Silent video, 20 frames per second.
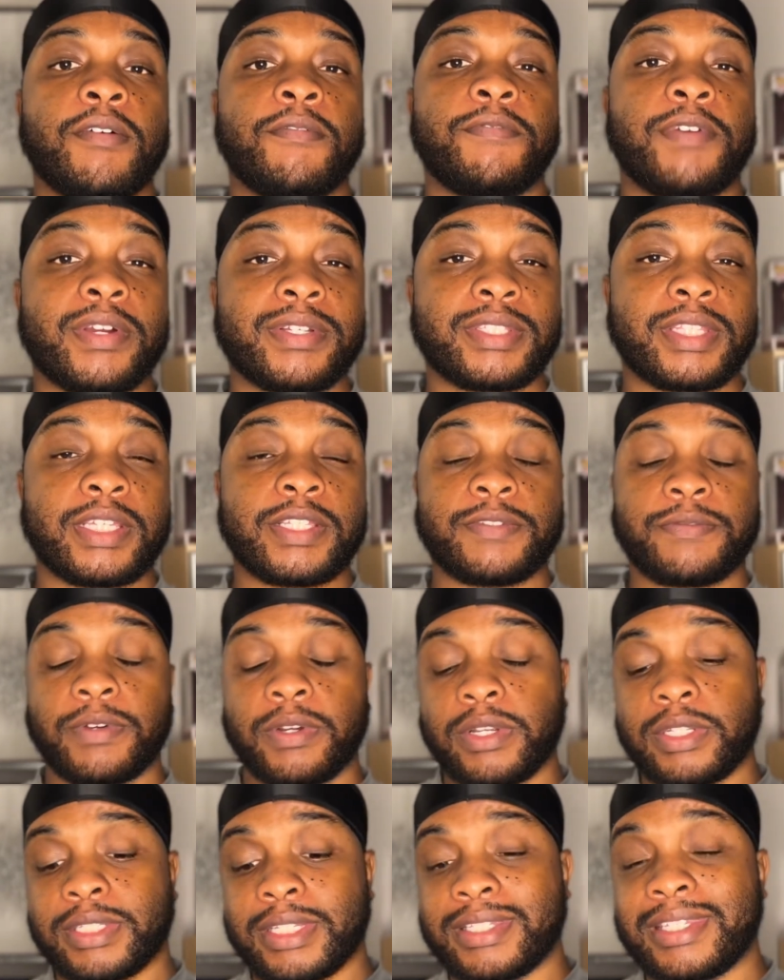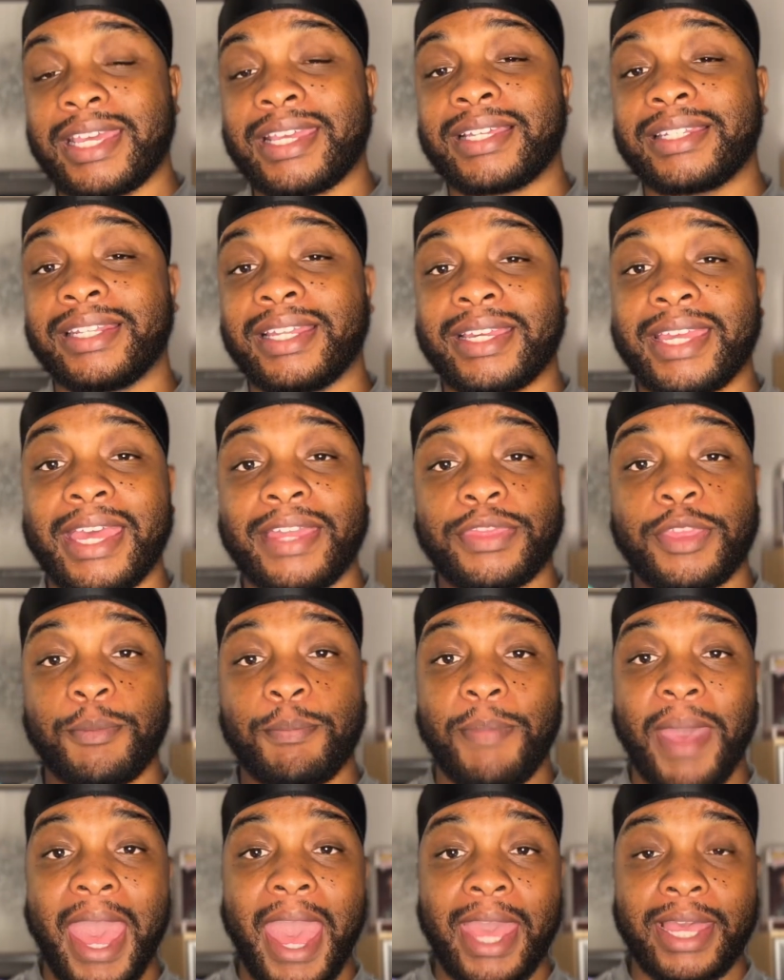First things first, let's take a look at the
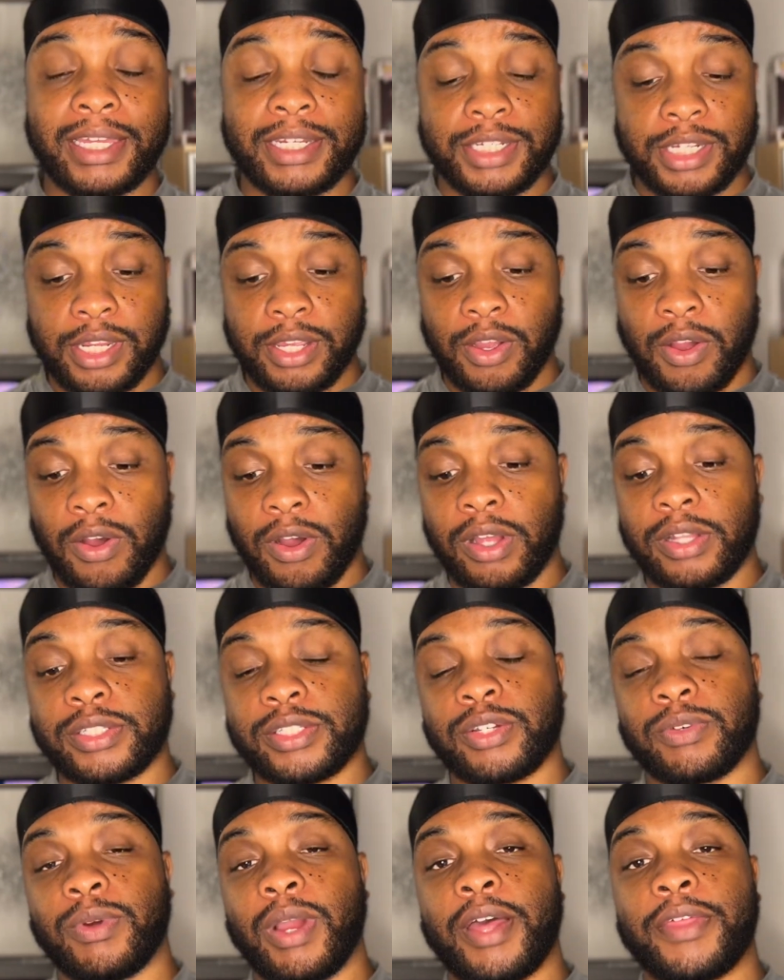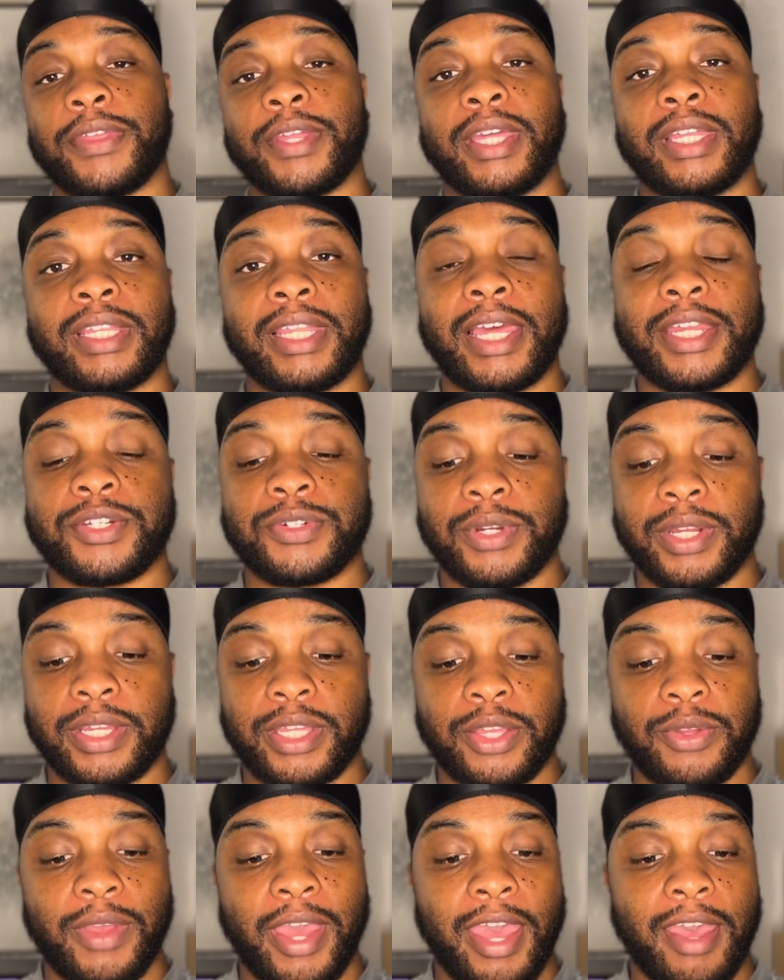packaging on Turathi
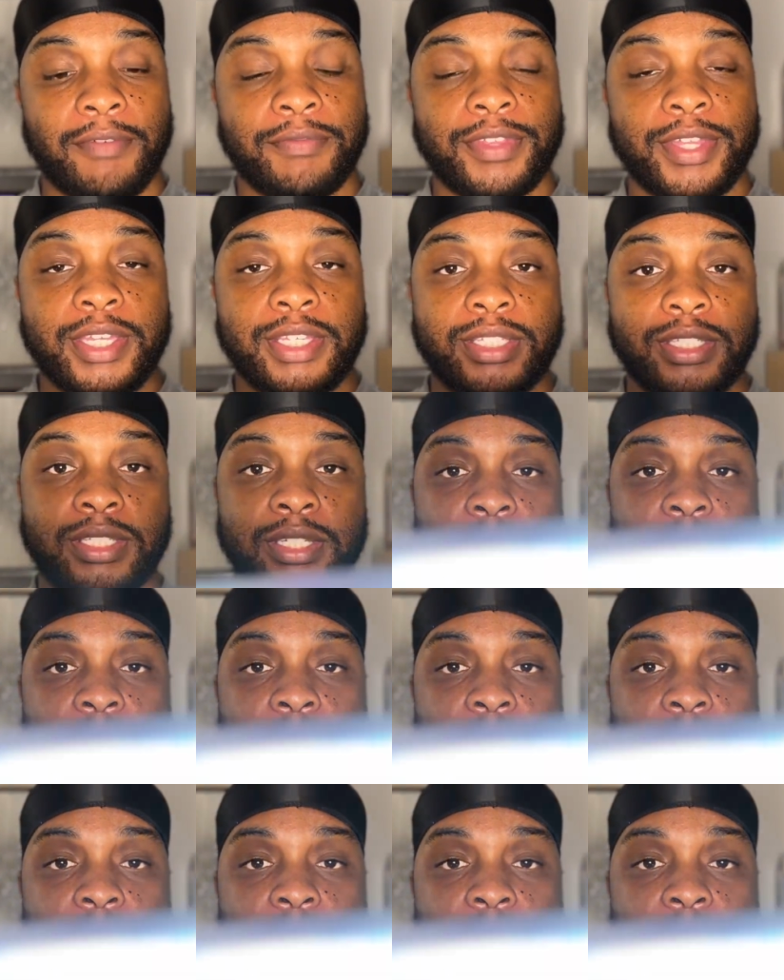Electric. You have this